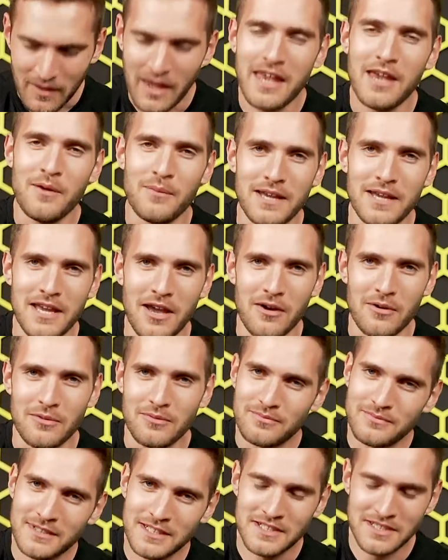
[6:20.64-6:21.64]
Here we go.
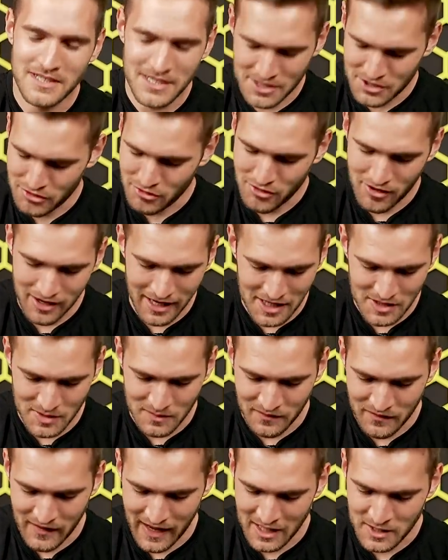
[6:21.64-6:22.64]
Let's try and get
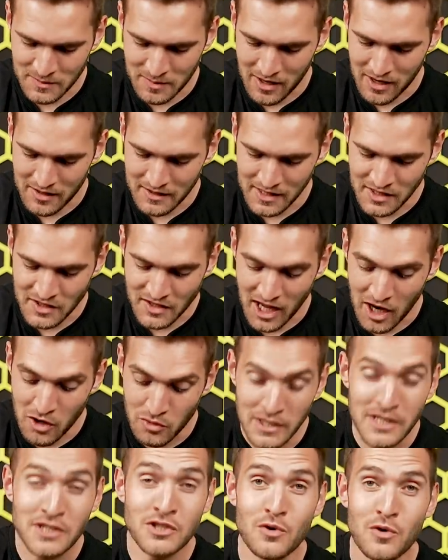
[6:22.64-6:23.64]
some facts behind this. They
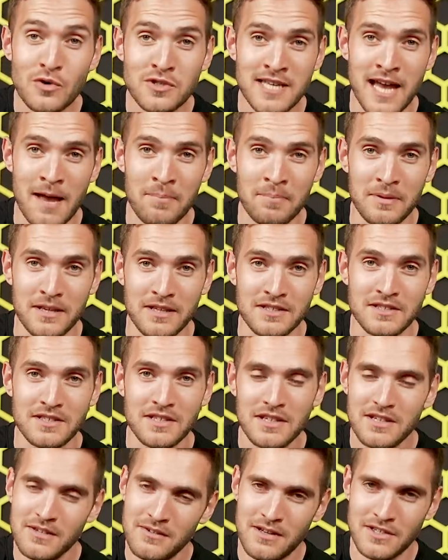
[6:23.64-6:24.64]
only score tap-ins.
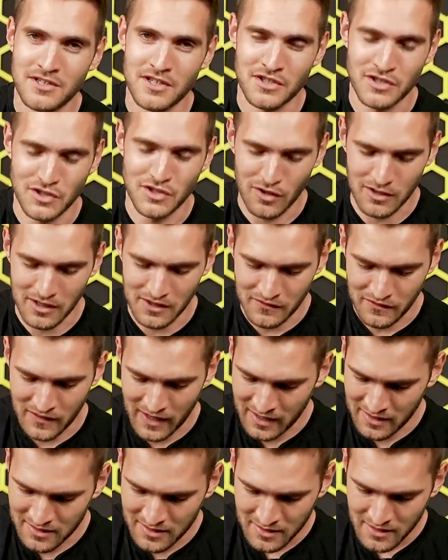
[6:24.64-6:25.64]
That's a solid
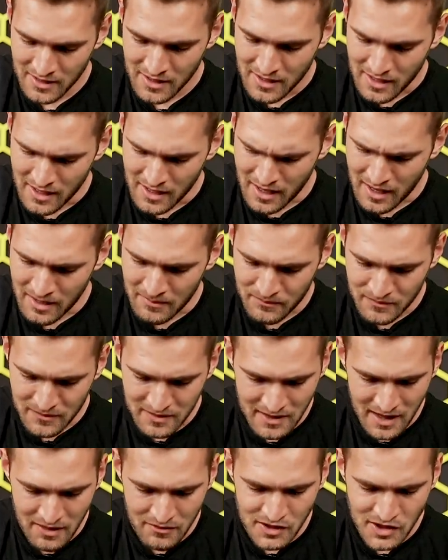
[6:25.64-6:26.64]
fact.
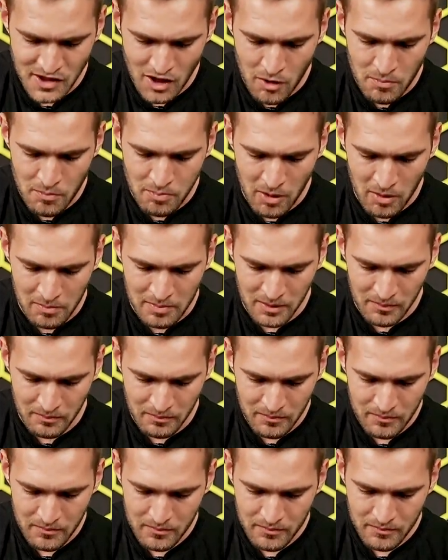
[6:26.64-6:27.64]
There is no problem
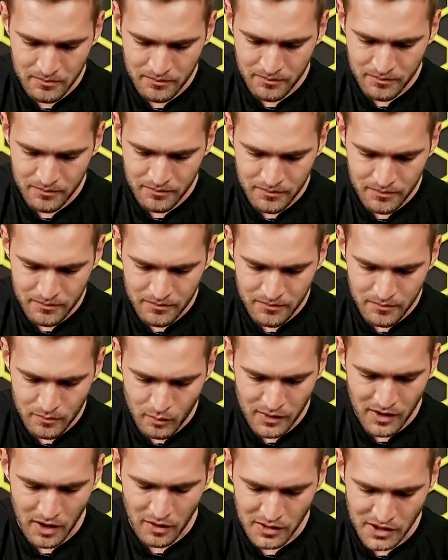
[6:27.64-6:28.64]

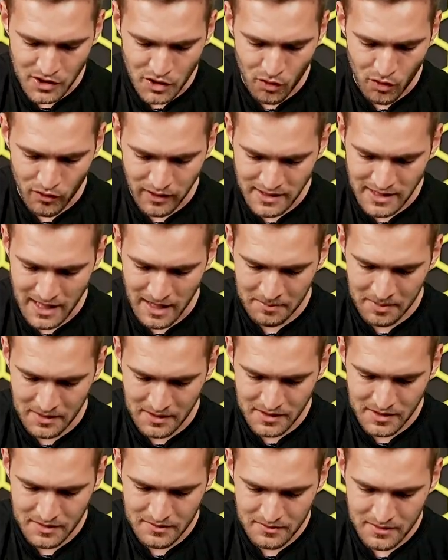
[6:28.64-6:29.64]
with only scoring
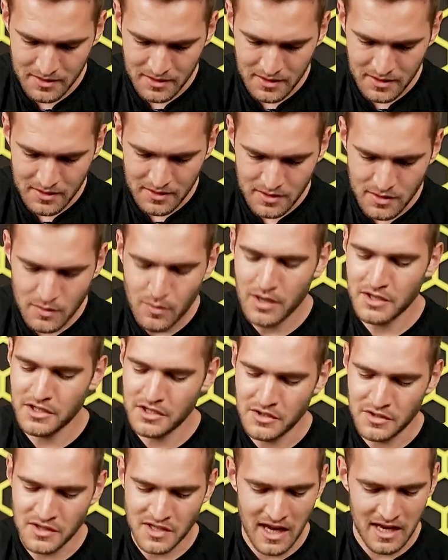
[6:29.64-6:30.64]
tap-ins. So why
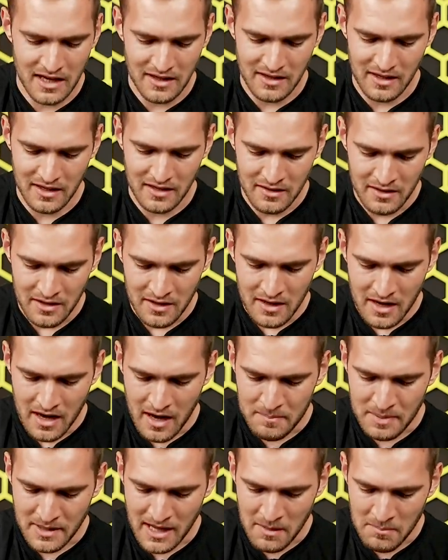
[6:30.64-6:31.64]
did you say it then?
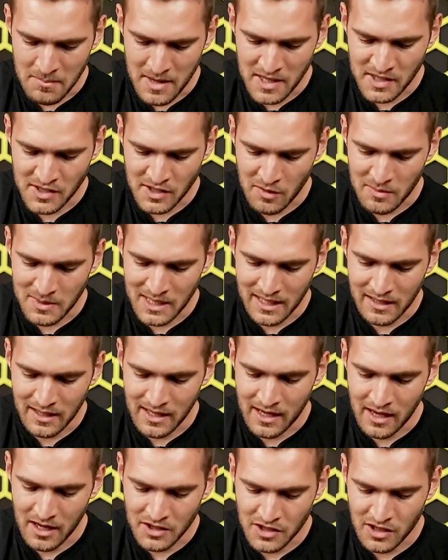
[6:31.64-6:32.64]
But they miss so many
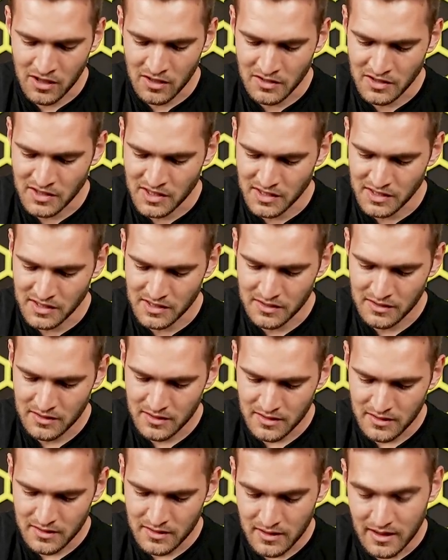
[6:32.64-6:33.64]
clear-cut chances.
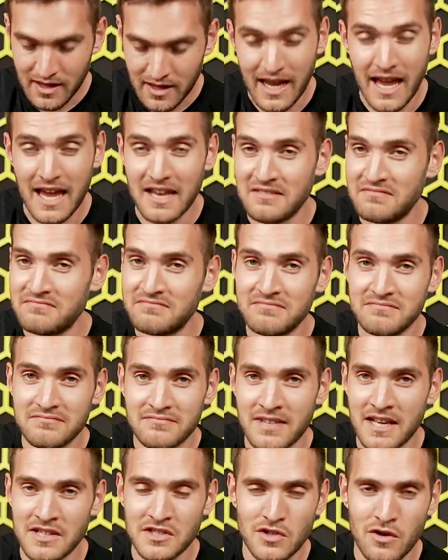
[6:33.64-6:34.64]
Again,
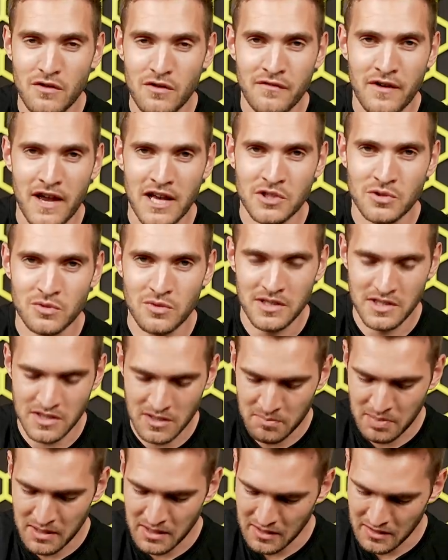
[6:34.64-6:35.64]
that's not factual, that's
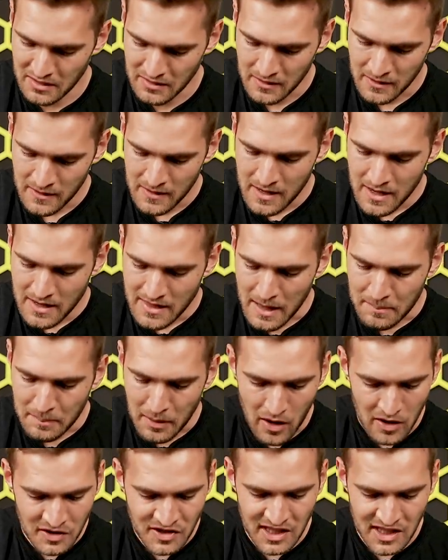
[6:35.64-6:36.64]
an opinion. Their
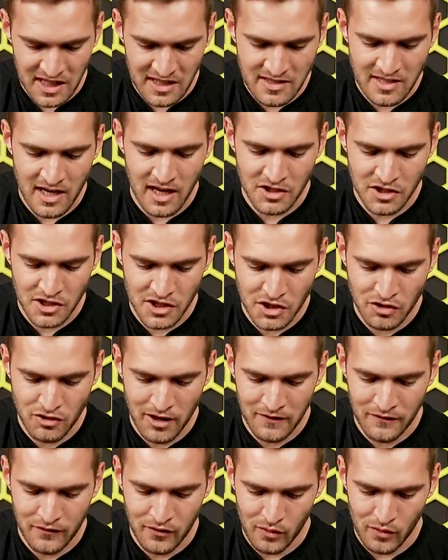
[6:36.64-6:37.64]
passing and touch is
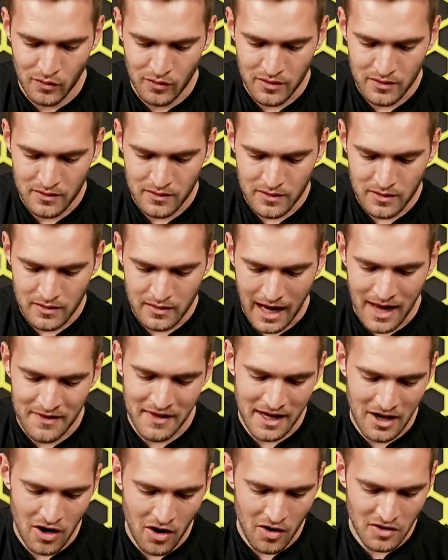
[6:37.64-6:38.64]
dreadful, and
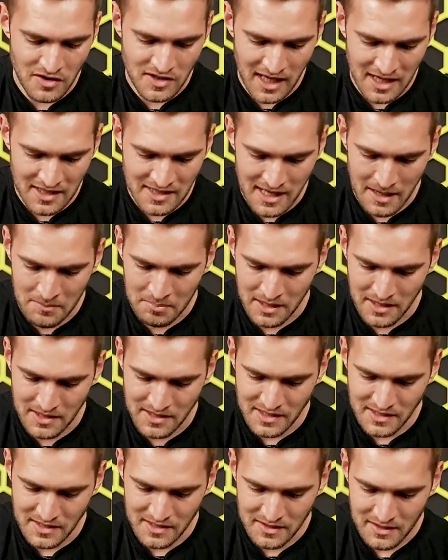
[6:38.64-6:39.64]
they can't take set
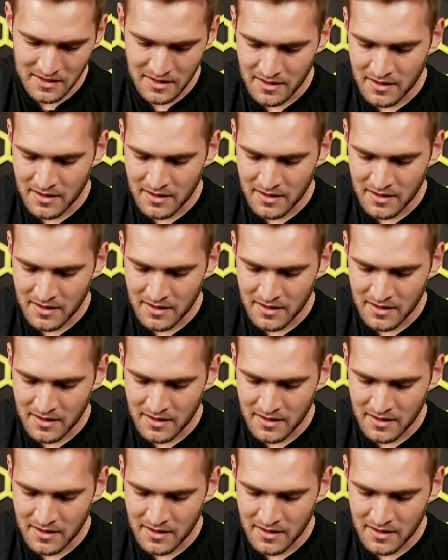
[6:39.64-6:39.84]
pieces.